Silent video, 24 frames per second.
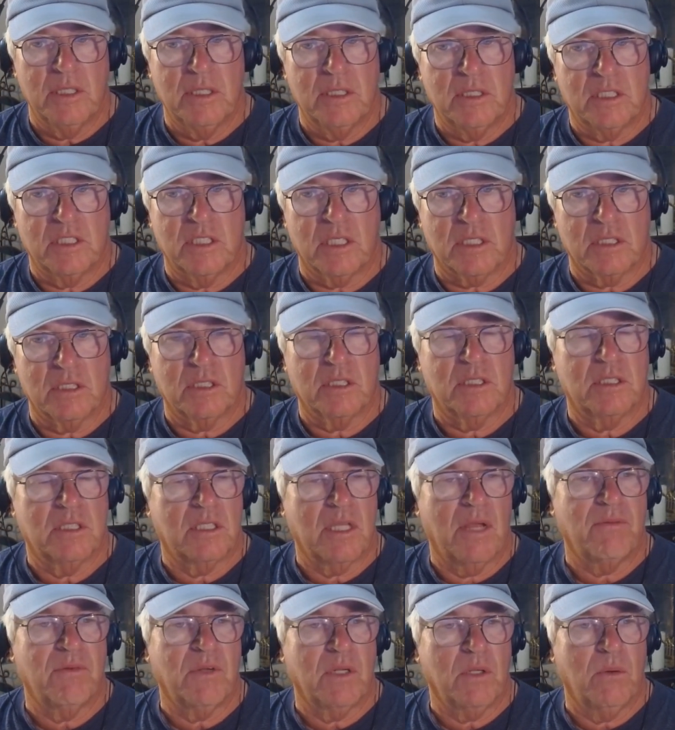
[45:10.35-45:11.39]

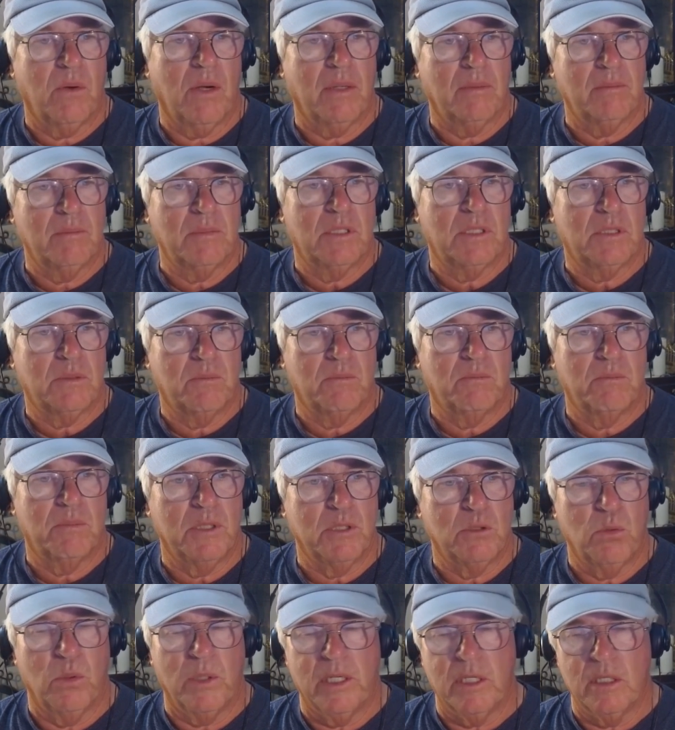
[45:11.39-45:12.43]
6-7 grams
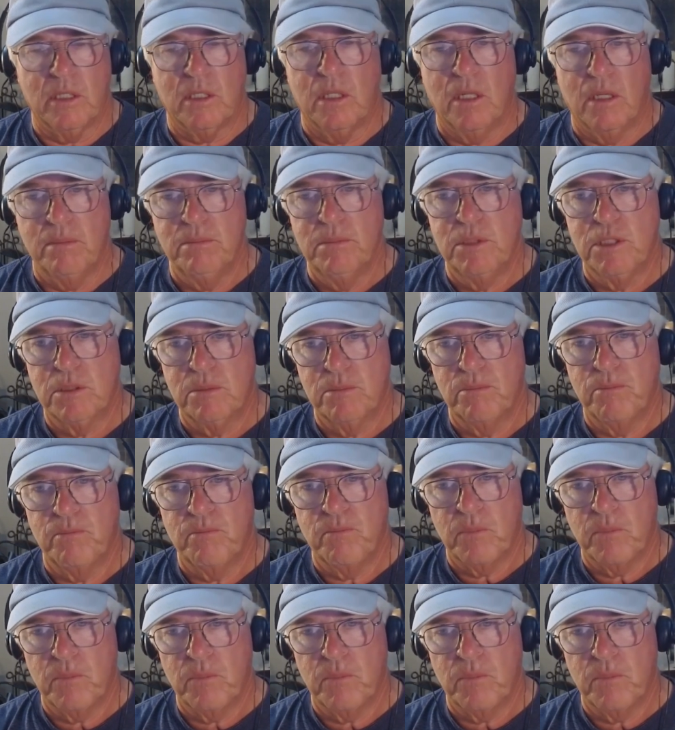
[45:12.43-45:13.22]
between clubs.